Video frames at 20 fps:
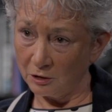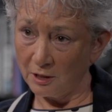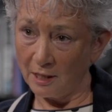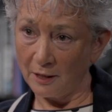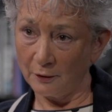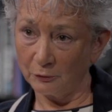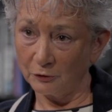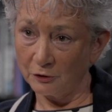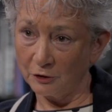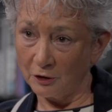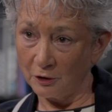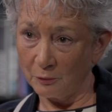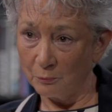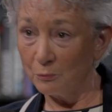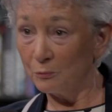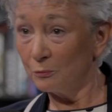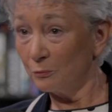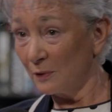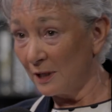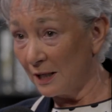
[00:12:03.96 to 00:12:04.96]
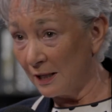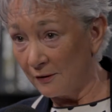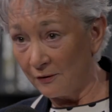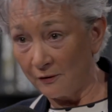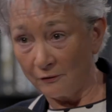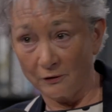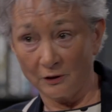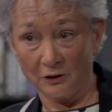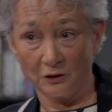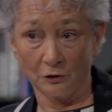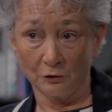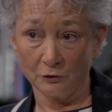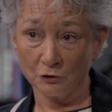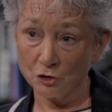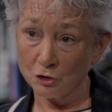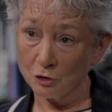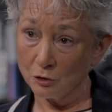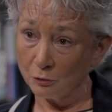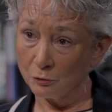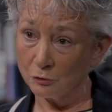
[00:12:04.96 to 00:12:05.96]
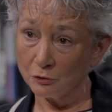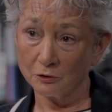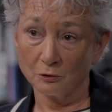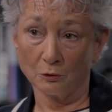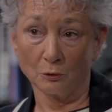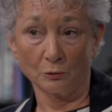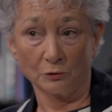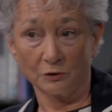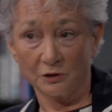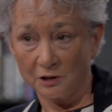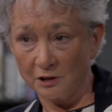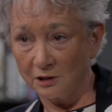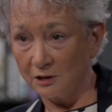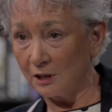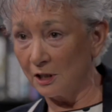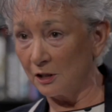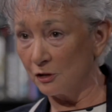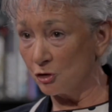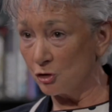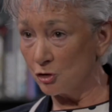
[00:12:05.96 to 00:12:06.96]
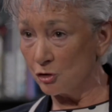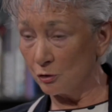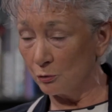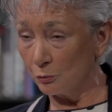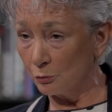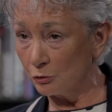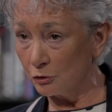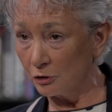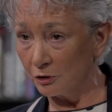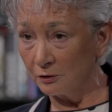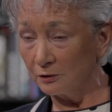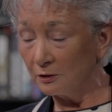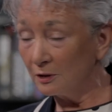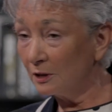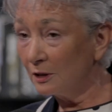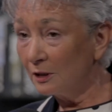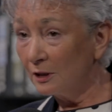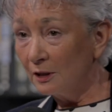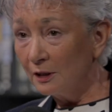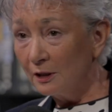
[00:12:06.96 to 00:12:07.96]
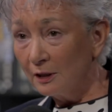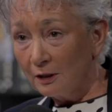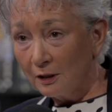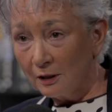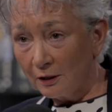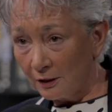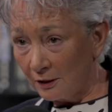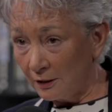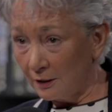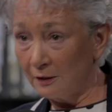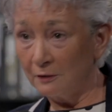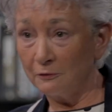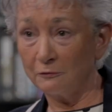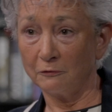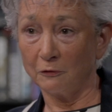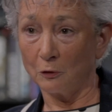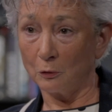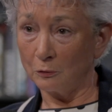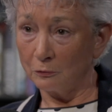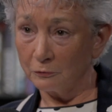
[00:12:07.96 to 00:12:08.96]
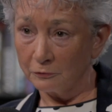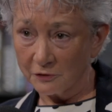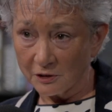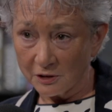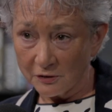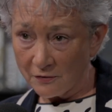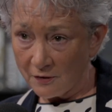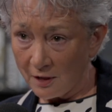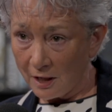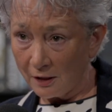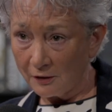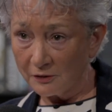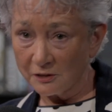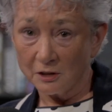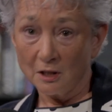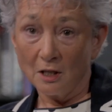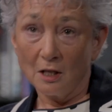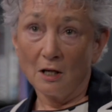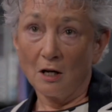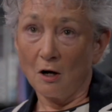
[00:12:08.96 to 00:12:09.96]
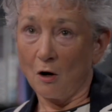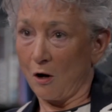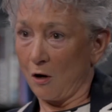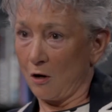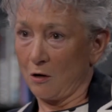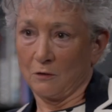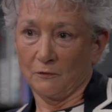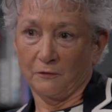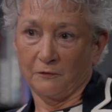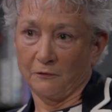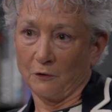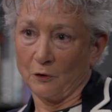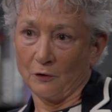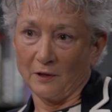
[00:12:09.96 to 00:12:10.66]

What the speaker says: outcome where there are young children or teenage children involved in that? For